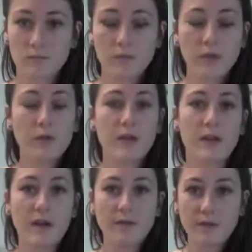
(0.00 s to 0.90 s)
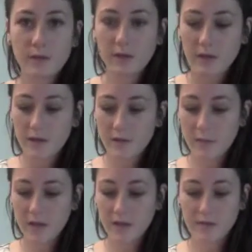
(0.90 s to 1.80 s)
Okay, after we let the
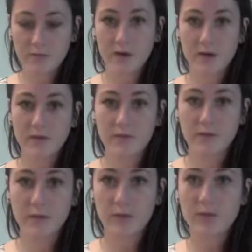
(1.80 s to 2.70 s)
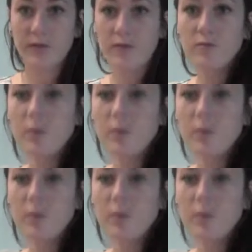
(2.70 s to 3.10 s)
baguettes rise for 25 more